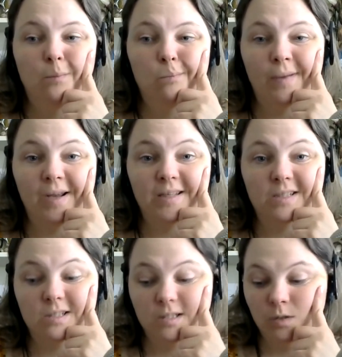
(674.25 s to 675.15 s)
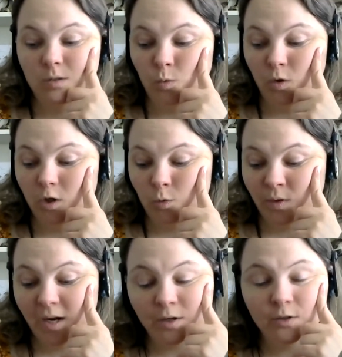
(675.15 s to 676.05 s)
might work
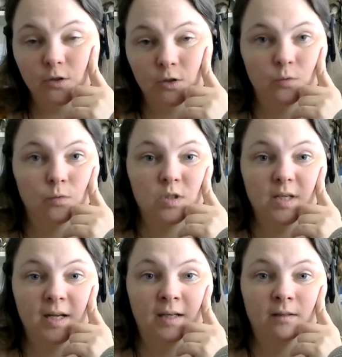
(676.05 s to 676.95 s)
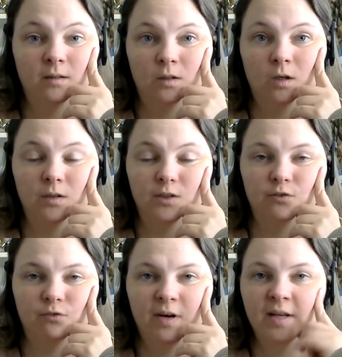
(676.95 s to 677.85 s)
with other runes and the goddess
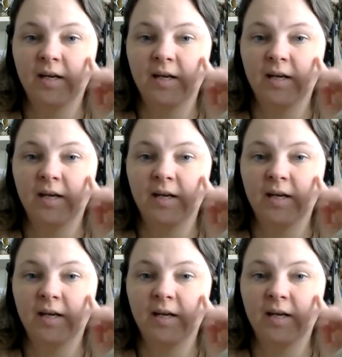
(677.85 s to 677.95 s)
of Freya,